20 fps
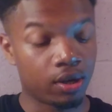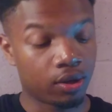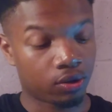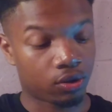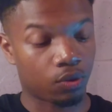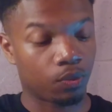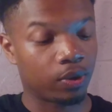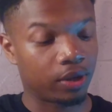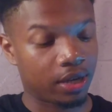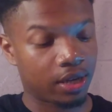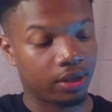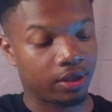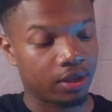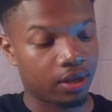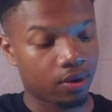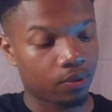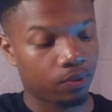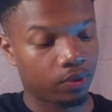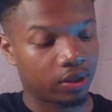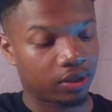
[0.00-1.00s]
So what they
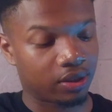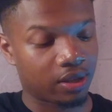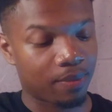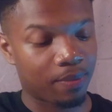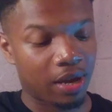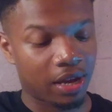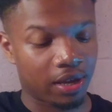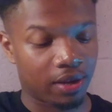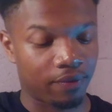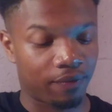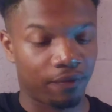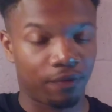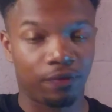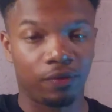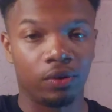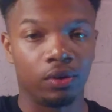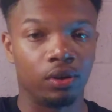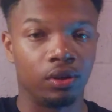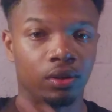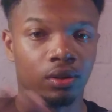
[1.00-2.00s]
did was they make it
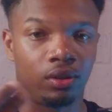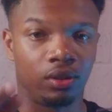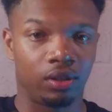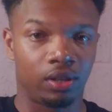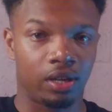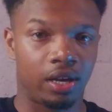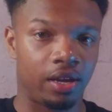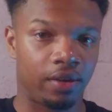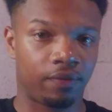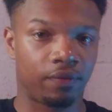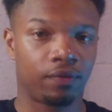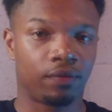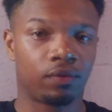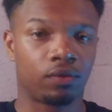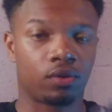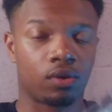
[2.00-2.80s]
full length.